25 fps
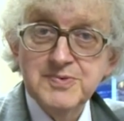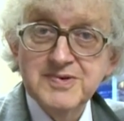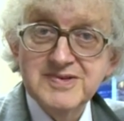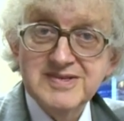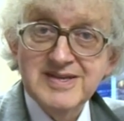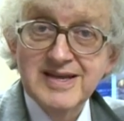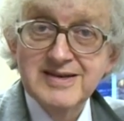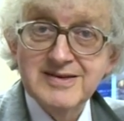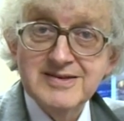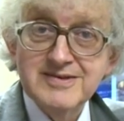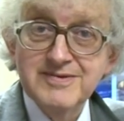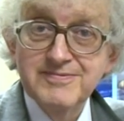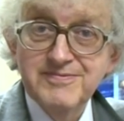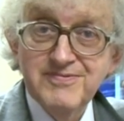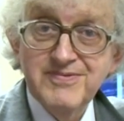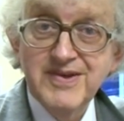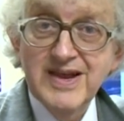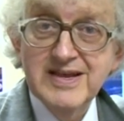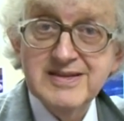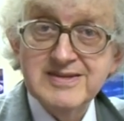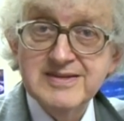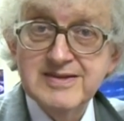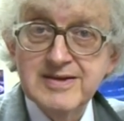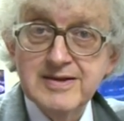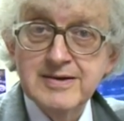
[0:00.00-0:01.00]
would tend to
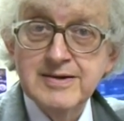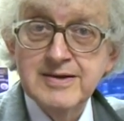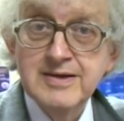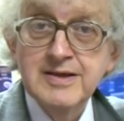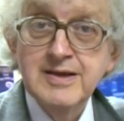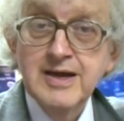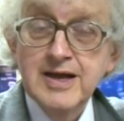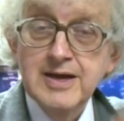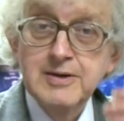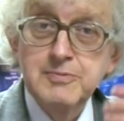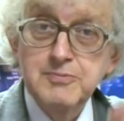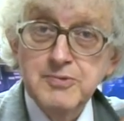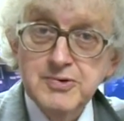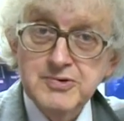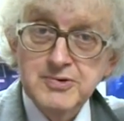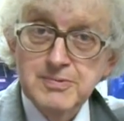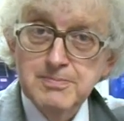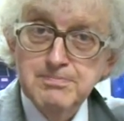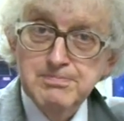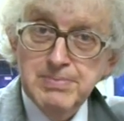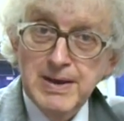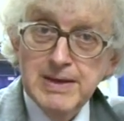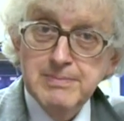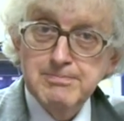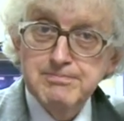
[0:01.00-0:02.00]
flutter and
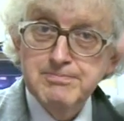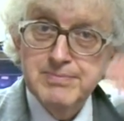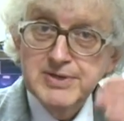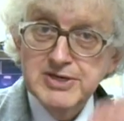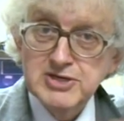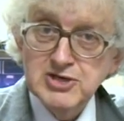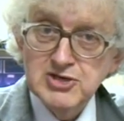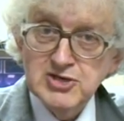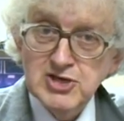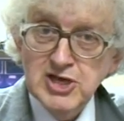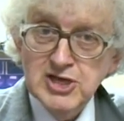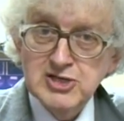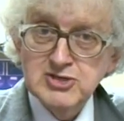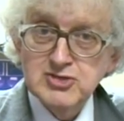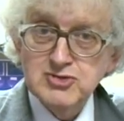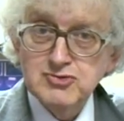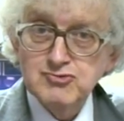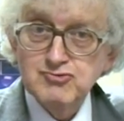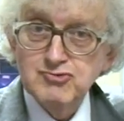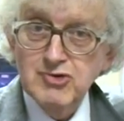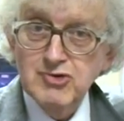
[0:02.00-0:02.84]
wouldn't pump in a nice